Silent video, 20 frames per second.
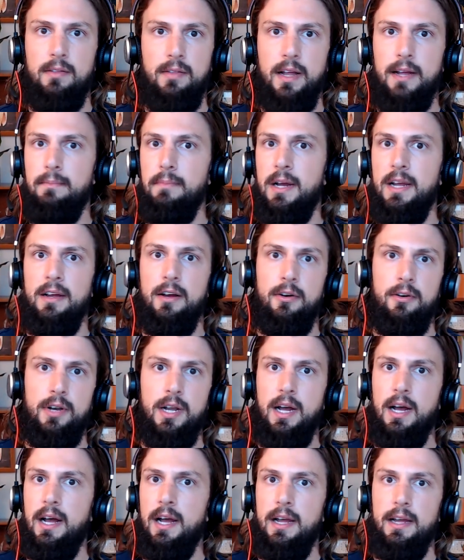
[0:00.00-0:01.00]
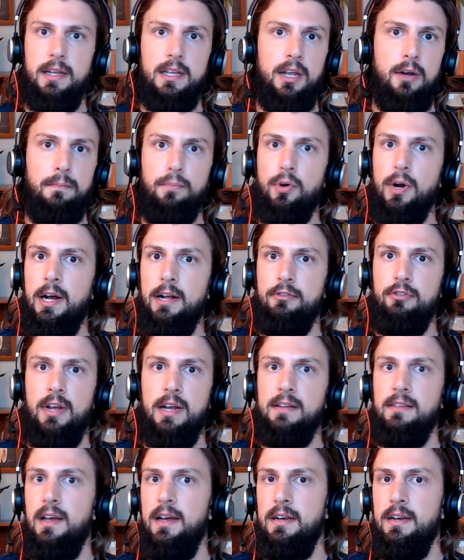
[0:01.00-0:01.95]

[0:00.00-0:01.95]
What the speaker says: Led my own project.